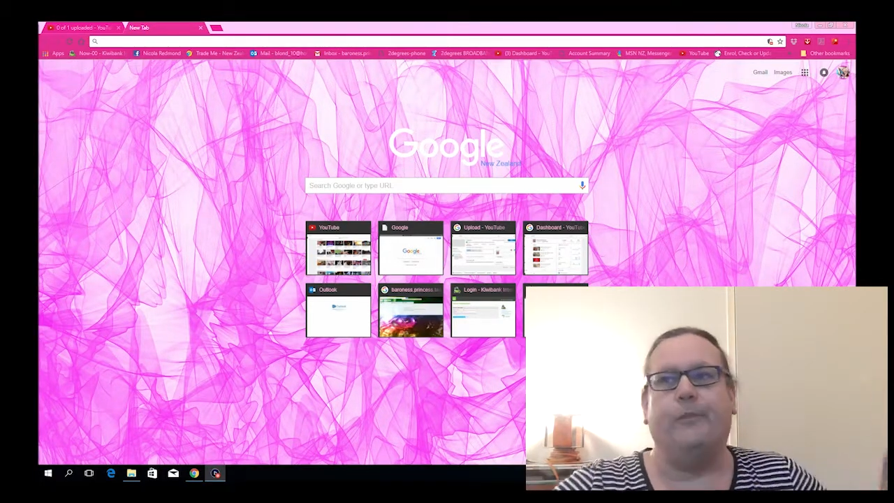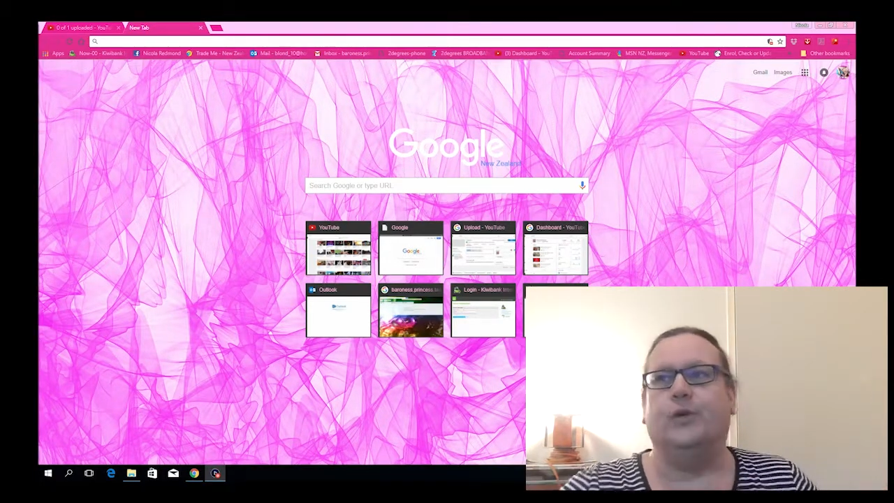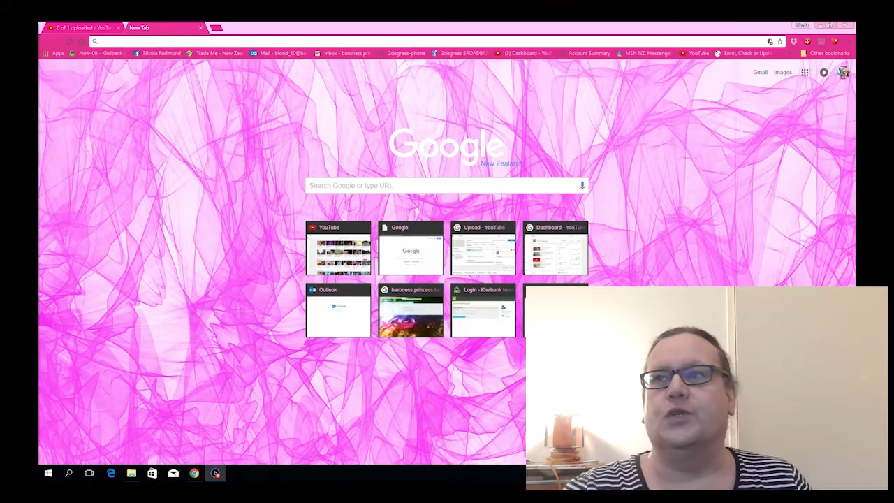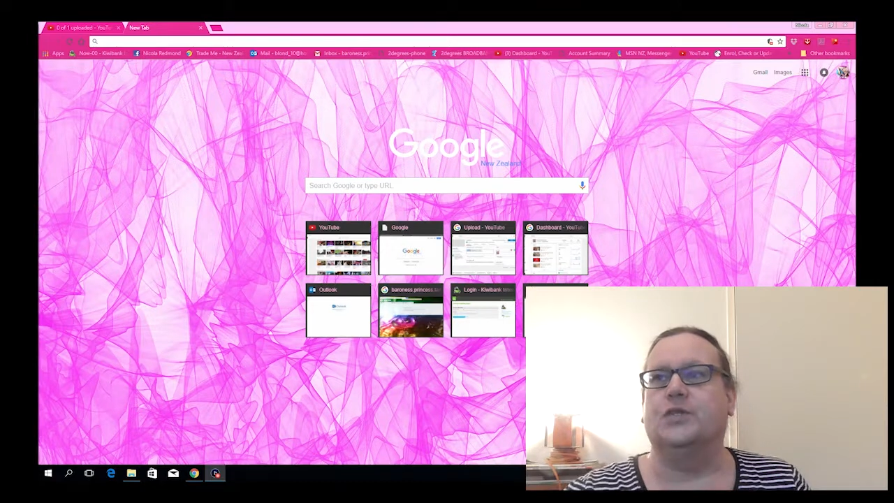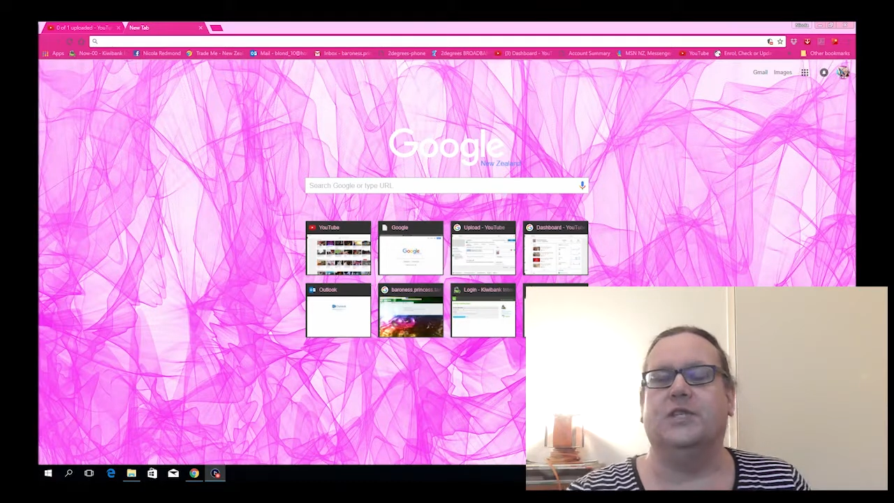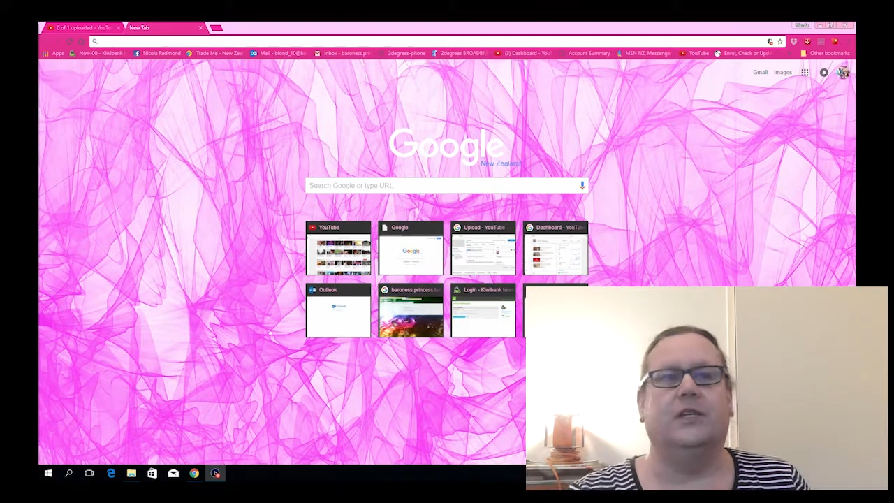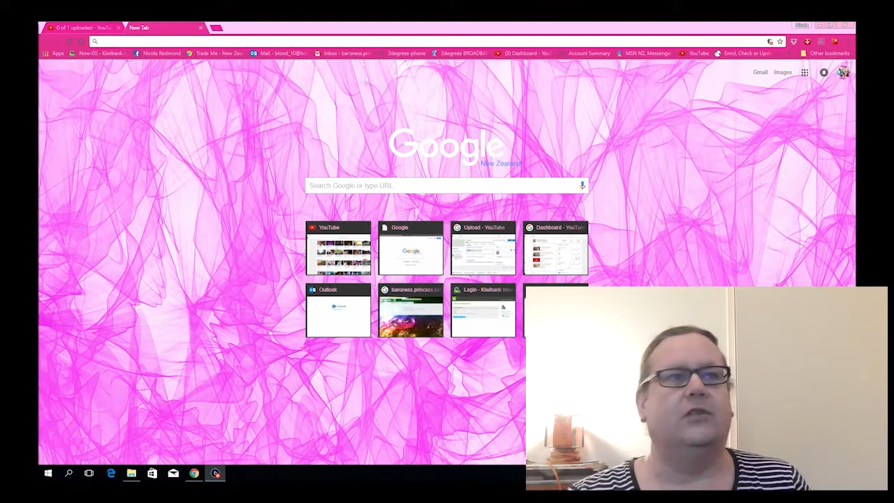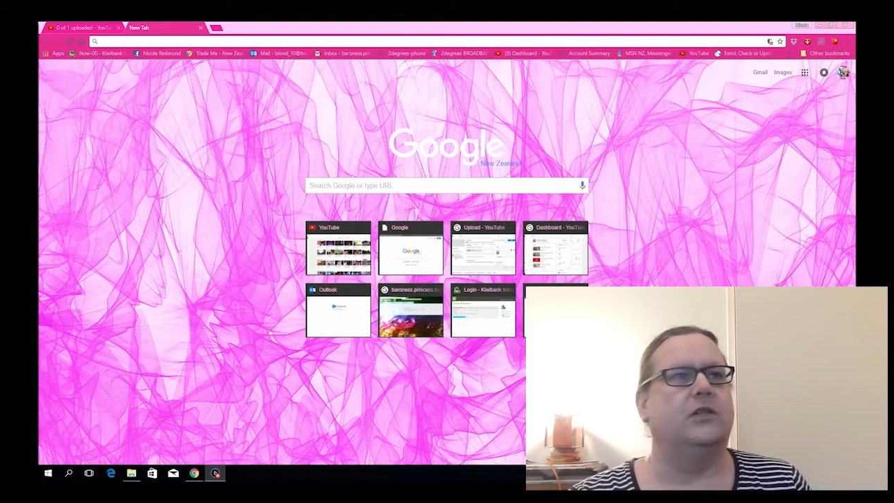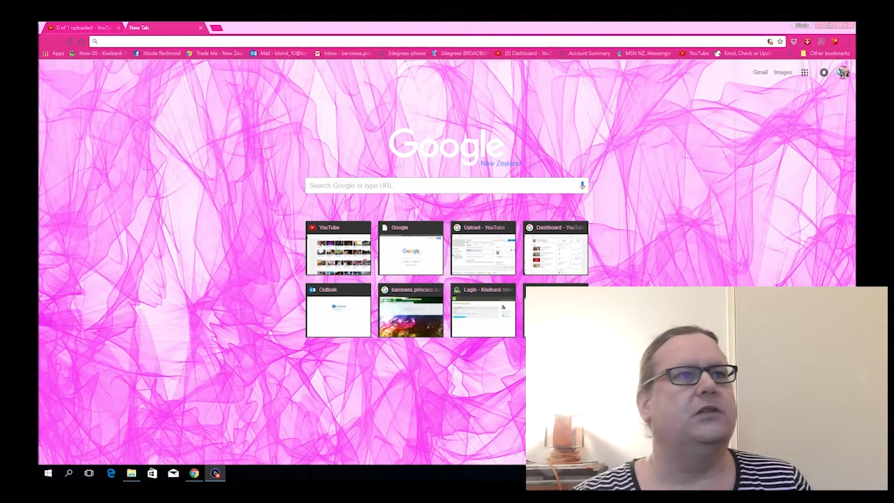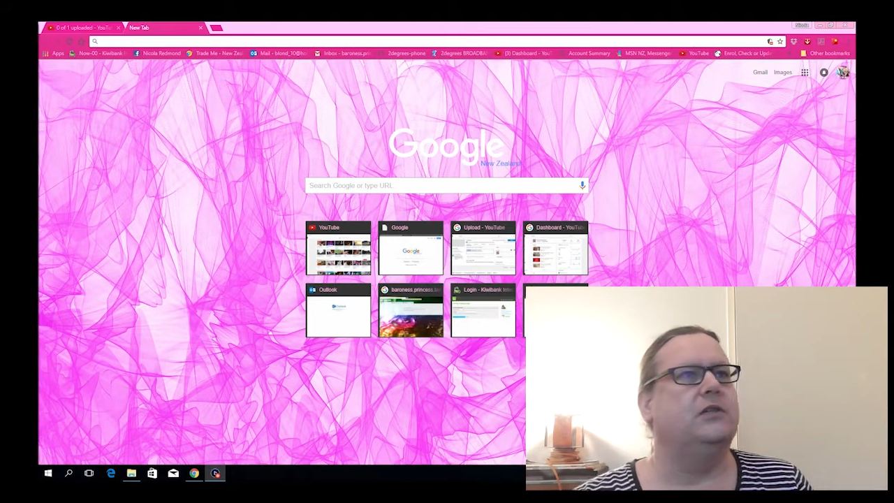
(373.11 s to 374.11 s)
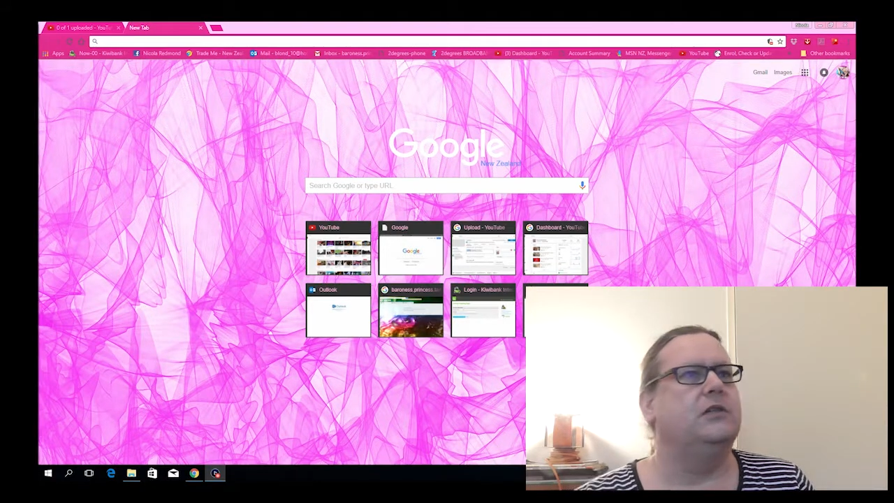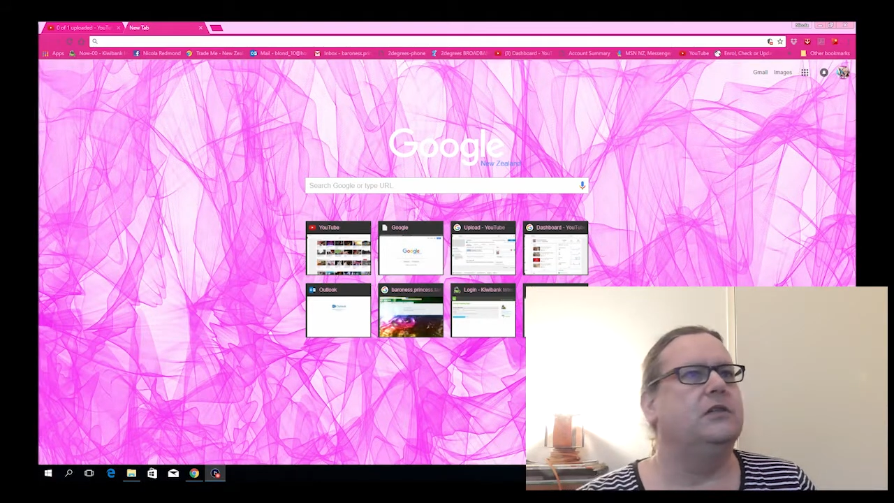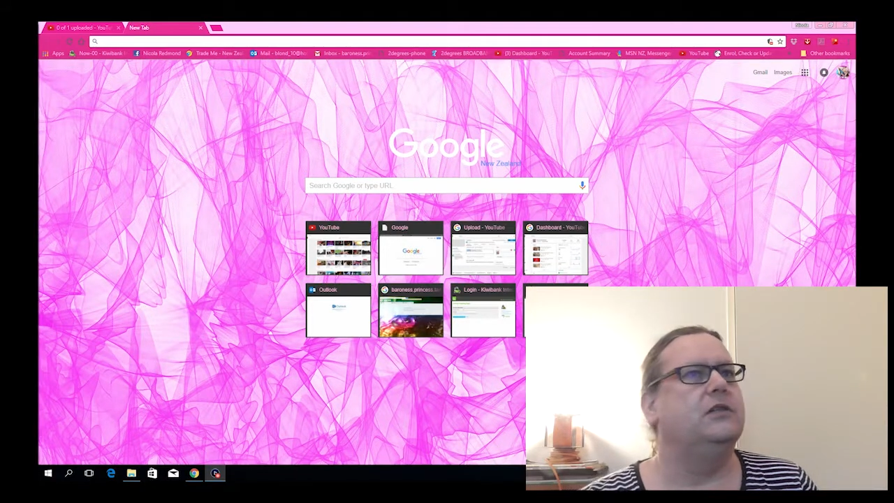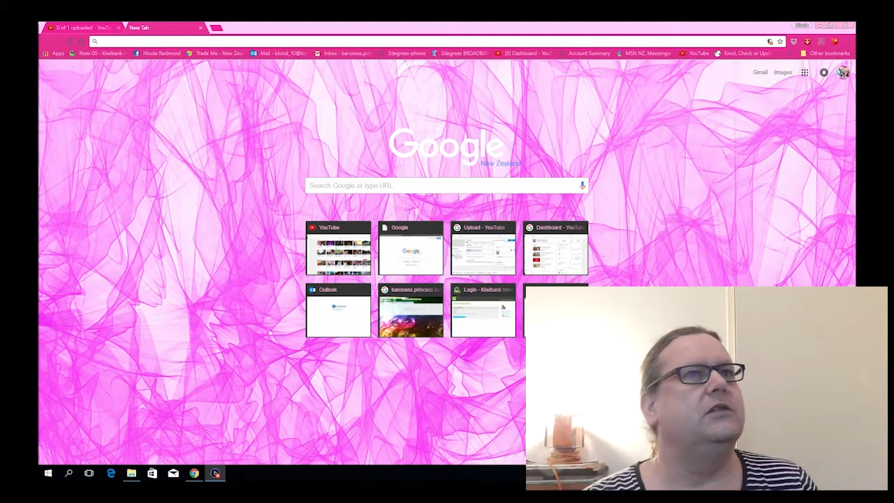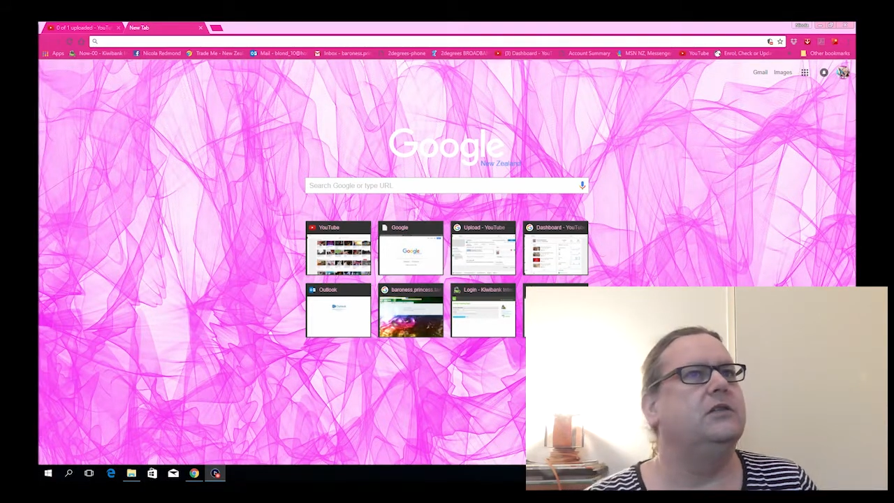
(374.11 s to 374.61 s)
Pushing record.